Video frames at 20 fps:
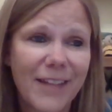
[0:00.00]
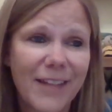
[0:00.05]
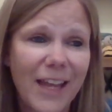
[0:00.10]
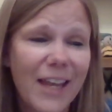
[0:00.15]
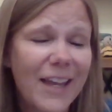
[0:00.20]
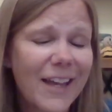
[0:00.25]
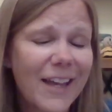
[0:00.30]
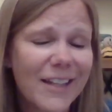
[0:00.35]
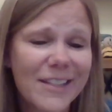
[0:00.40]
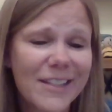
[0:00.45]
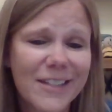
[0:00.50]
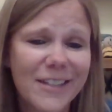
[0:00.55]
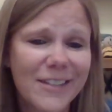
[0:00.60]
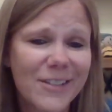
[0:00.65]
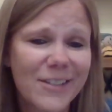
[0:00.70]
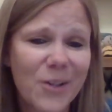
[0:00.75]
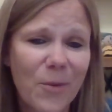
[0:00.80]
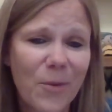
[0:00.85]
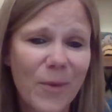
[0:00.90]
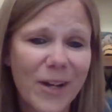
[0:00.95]
He gets it
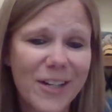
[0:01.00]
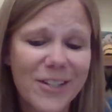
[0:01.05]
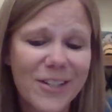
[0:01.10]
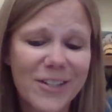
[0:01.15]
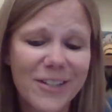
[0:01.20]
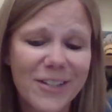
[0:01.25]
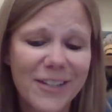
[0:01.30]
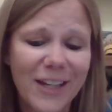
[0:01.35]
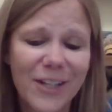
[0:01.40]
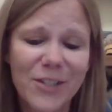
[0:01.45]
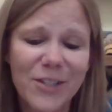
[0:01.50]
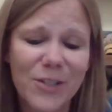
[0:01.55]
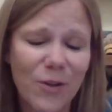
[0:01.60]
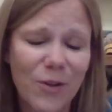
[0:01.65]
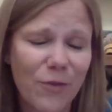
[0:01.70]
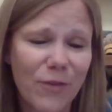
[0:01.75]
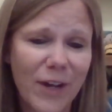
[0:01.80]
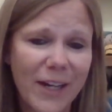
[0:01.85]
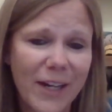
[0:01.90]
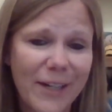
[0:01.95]
so much; it's
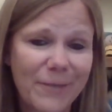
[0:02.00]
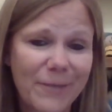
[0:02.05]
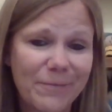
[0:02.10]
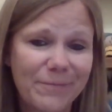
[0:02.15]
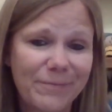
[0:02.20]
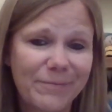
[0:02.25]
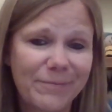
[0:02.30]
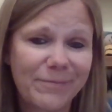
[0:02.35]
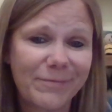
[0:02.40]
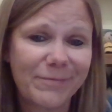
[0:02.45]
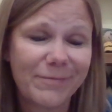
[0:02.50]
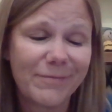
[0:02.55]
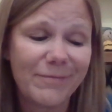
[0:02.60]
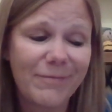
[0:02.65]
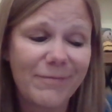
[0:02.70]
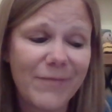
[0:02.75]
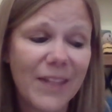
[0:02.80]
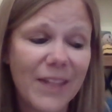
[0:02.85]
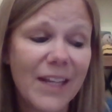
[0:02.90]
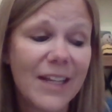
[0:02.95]
so funny.
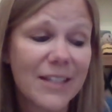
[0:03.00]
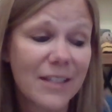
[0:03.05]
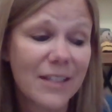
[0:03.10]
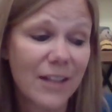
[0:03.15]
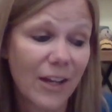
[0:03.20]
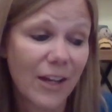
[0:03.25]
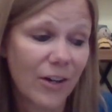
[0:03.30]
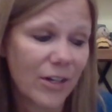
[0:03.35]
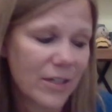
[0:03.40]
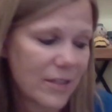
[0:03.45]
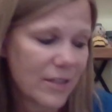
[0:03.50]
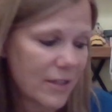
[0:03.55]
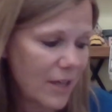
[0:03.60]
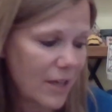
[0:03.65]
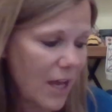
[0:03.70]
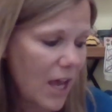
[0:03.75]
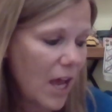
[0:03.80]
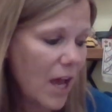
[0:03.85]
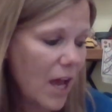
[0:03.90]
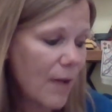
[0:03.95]
It's hilarious.
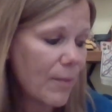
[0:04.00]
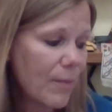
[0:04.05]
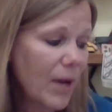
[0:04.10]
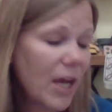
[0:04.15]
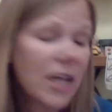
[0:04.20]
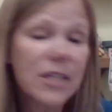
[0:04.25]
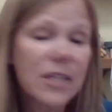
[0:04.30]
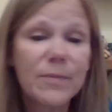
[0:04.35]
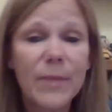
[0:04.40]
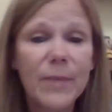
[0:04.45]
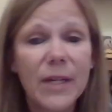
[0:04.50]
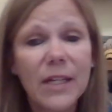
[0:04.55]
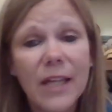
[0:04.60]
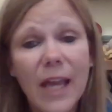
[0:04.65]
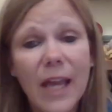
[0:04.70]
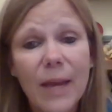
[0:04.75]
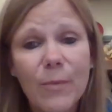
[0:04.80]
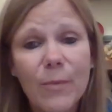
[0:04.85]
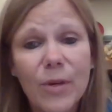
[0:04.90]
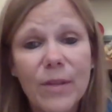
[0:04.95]
My husband
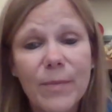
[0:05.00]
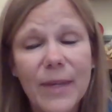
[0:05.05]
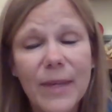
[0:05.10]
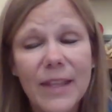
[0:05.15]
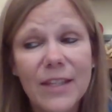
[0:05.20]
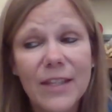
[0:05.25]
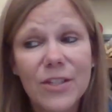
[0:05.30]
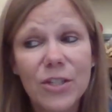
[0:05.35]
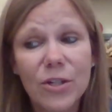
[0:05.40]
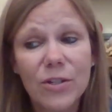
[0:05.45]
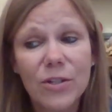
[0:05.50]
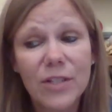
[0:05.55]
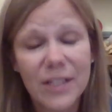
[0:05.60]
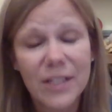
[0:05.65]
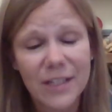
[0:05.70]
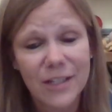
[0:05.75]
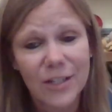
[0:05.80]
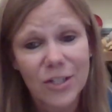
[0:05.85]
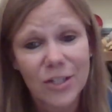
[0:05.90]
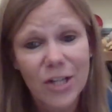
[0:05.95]
came with me this year to
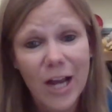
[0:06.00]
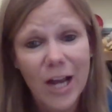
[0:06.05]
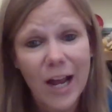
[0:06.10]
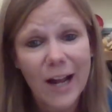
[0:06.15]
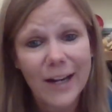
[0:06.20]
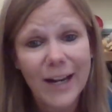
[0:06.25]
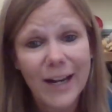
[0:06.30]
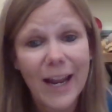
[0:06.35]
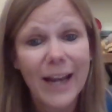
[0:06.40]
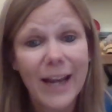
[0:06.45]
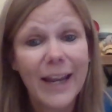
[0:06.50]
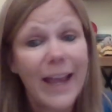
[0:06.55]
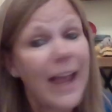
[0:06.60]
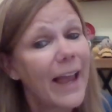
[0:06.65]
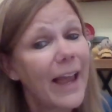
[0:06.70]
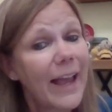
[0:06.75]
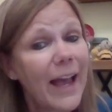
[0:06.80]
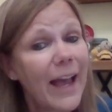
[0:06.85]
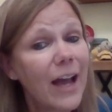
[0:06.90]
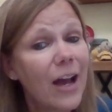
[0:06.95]
StitchCon, and he
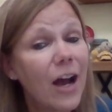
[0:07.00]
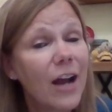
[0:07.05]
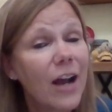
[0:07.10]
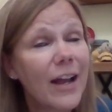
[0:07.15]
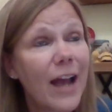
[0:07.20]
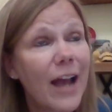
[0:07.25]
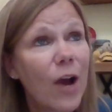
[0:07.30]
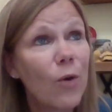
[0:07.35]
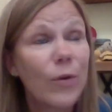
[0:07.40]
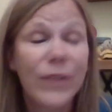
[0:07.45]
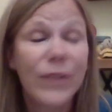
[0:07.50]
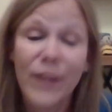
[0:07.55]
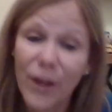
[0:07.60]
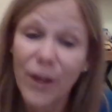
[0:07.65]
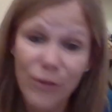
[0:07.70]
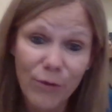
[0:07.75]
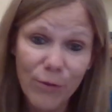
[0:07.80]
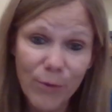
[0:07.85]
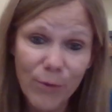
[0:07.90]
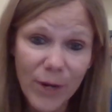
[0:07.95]
hang out, hung out with the
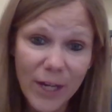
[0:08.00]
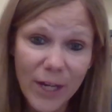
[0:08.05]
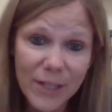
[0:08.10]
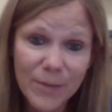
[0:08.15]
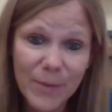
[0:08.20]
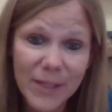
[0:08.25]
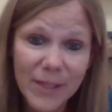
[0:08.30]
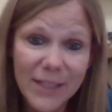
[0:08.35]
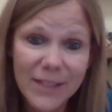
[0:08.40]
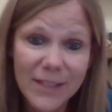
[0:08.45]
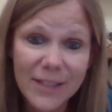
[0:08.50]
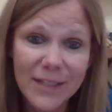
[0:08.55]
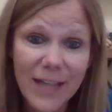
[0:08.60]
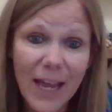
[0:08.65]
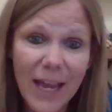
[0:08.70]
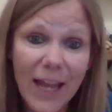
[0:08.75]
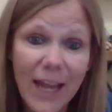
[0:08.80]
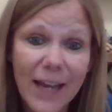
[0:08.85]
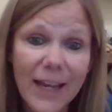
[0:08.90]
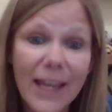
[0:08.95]
other three husbands,
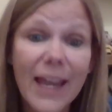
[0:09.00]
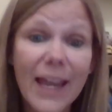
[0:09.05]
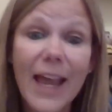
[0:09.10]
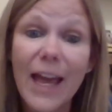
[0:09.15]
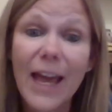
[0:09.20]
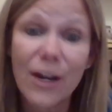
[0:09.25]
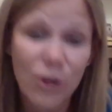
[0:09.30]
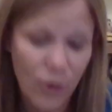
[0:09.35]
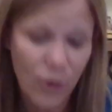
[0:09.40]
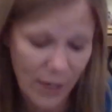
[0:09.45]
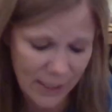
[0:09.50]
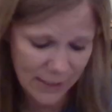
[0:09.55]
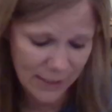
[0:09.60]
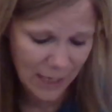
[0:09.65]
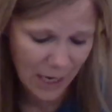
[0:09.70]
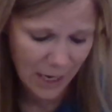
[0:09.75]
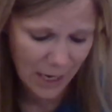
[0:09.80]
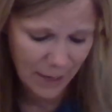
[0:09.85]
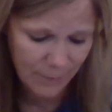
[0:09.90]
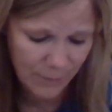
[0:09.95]
and he had a great
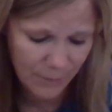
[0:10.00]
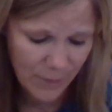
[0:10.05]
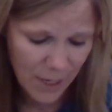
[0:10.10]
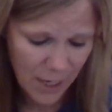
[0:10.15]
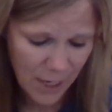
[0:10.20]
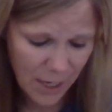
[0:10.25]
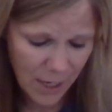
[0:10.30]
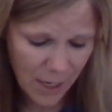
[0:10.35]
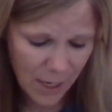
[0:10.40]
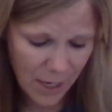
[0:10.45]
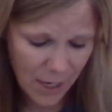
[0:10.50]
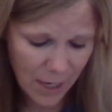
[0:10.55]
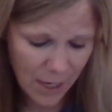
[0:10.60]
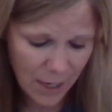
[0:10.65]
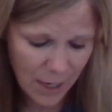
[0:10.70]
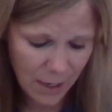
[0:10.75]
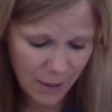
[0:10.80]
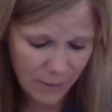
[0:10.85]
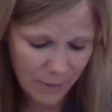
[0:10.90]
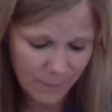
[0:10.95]
time.
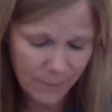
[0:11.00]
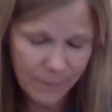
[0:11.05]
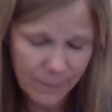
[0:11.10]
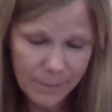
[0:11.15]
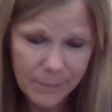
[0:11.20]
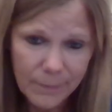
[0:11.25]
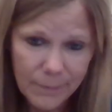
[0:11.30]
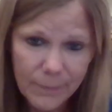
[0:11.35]
Um,